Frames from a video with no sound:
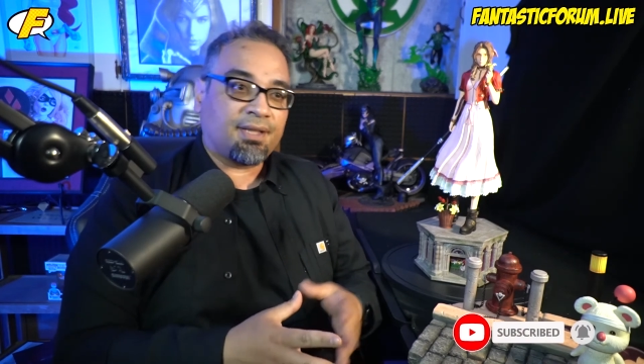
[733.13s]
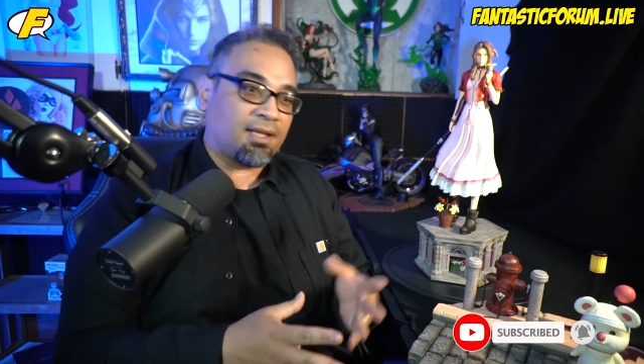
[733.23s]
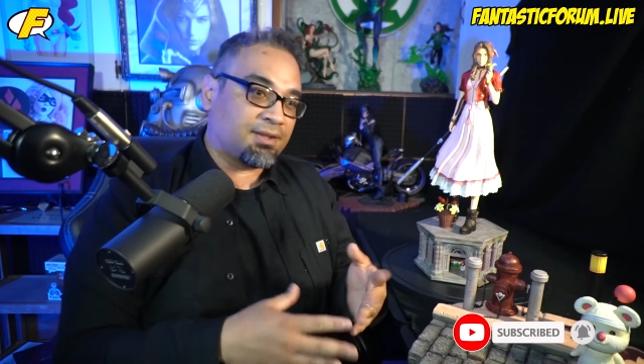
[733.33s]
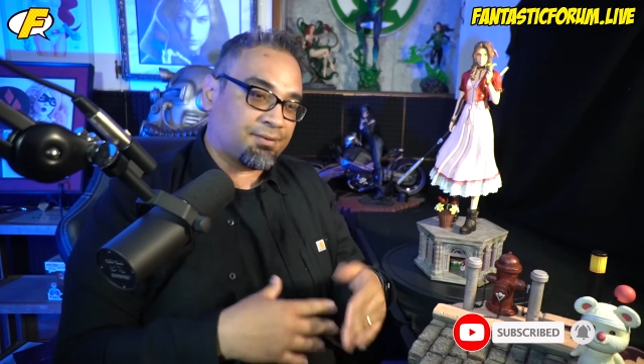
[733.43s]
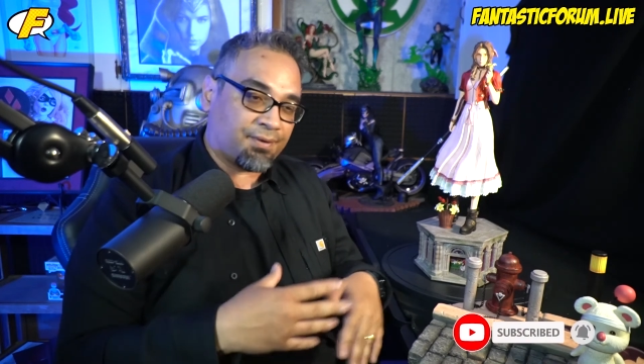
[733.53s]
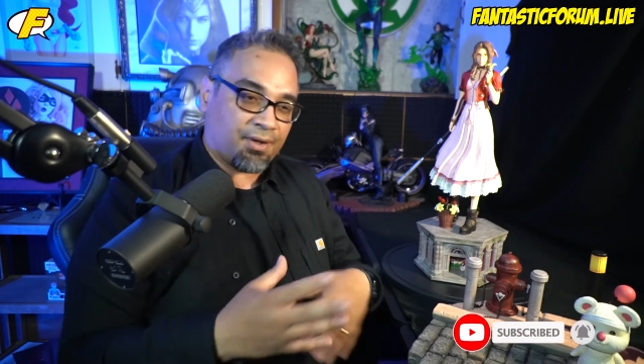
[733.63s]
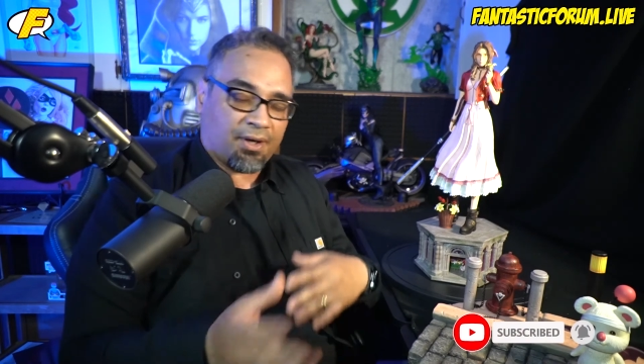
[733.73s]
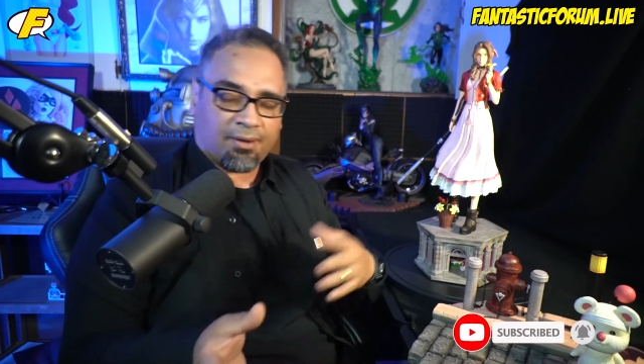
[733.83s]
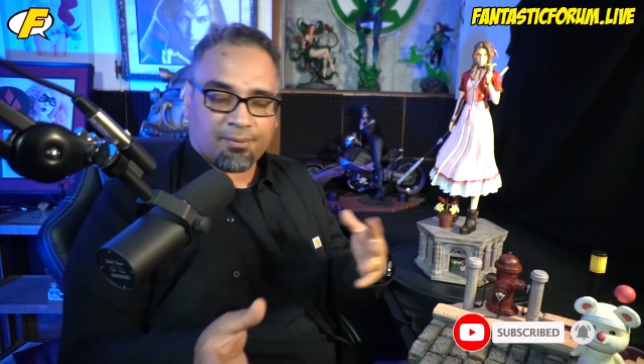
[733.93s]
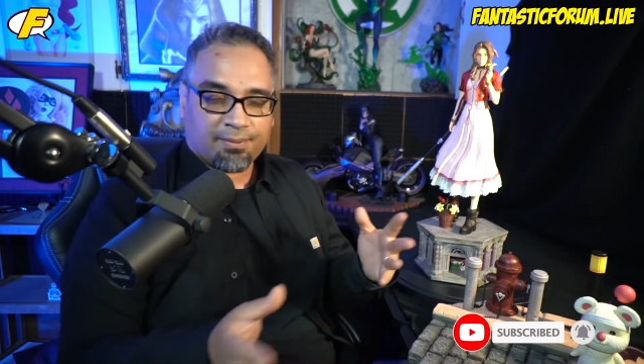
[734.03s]
I'll let you figure
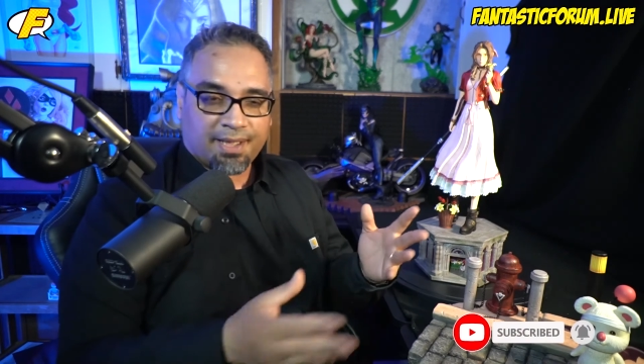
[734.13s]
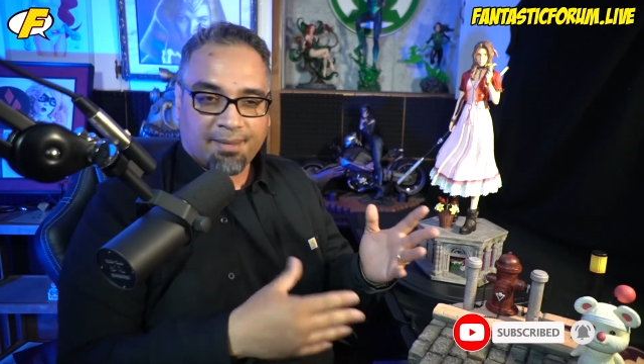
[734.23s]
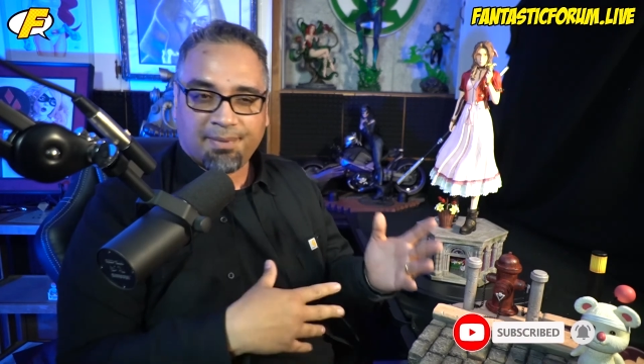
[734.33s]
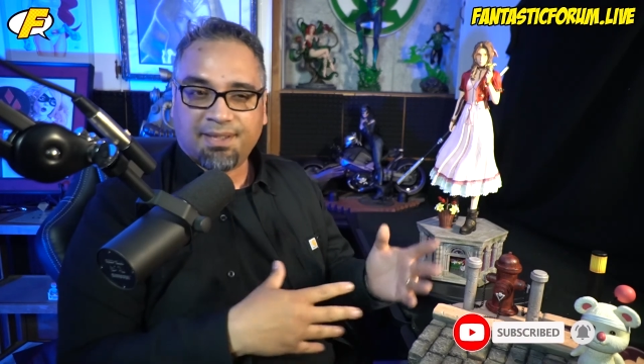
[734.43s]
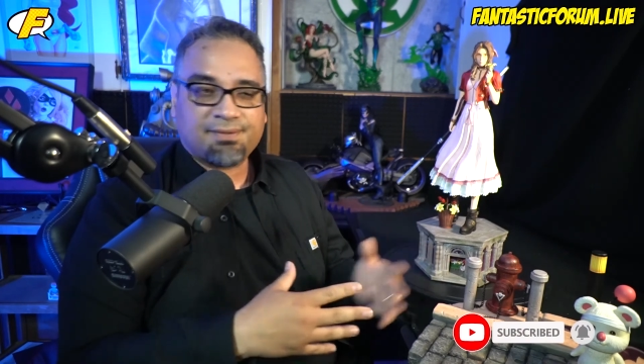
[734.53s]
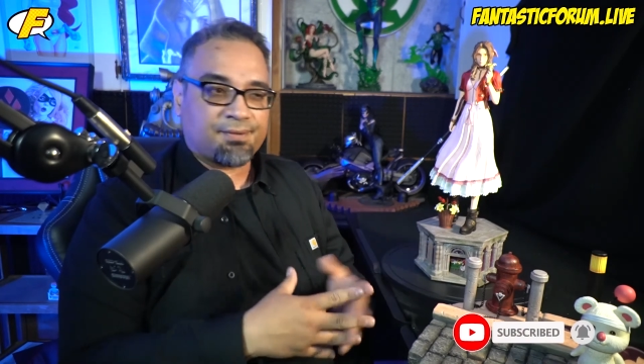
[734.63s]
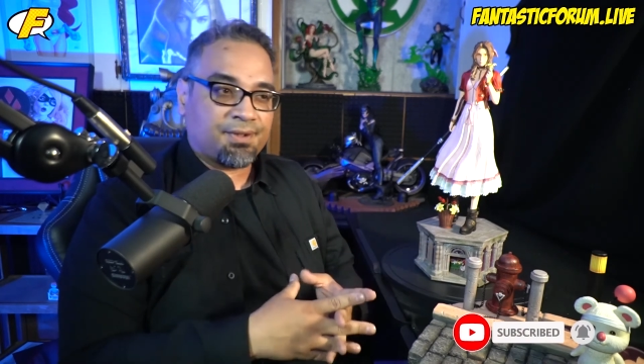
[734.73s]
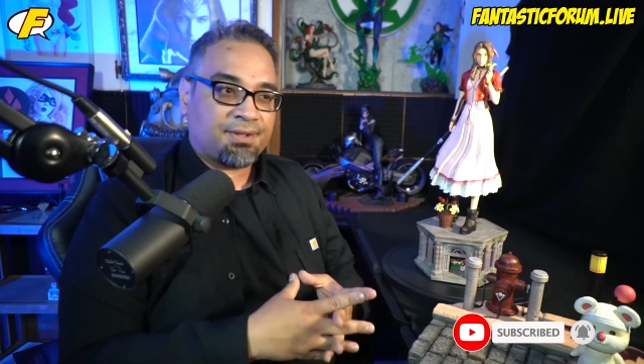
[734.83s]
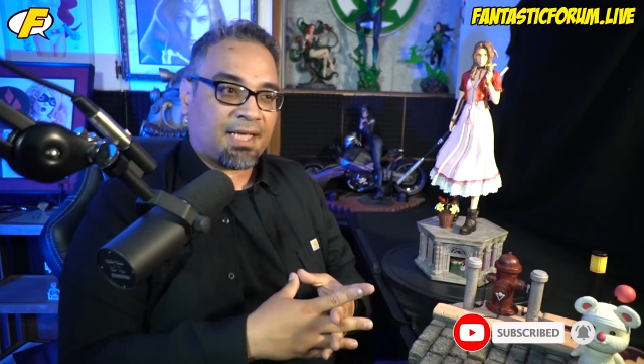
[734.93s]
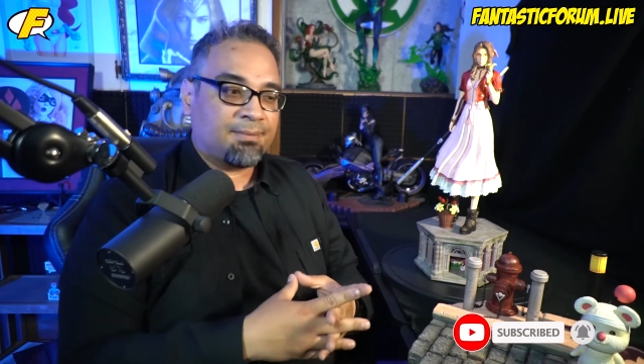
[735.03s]
out what that means for your
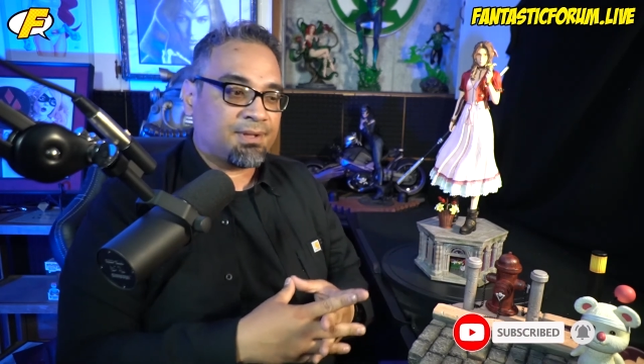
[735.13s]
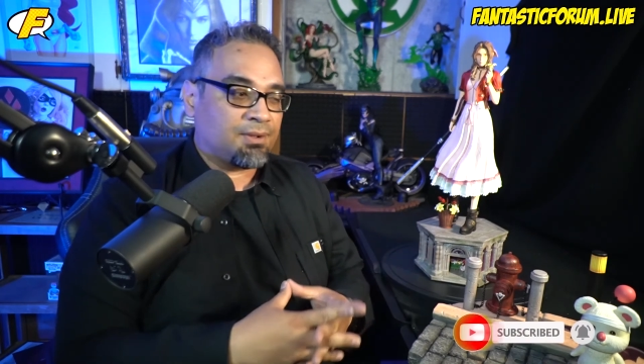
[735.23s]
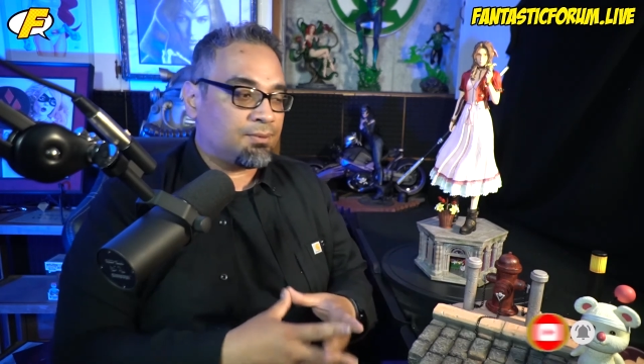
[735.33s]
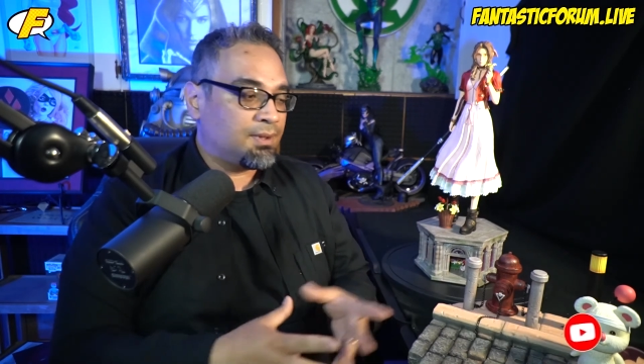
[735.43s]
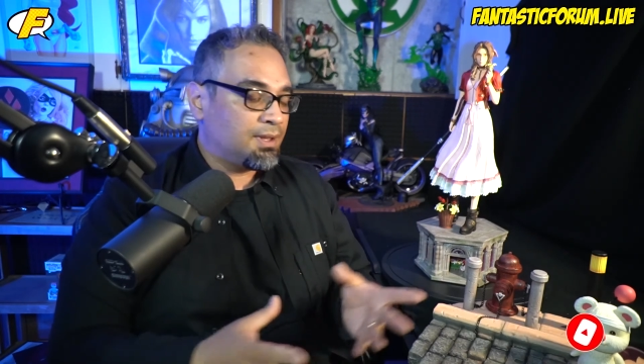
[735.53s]
time zone.